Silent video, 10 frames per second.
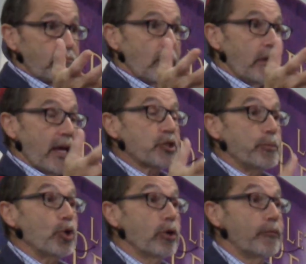Now that's
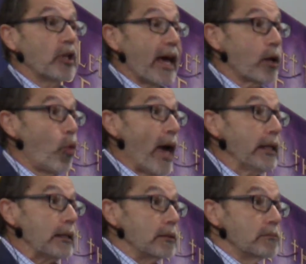beautiful at a
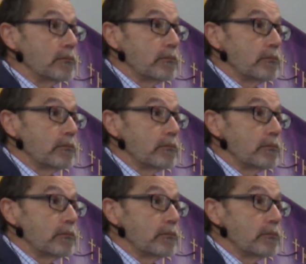wedding.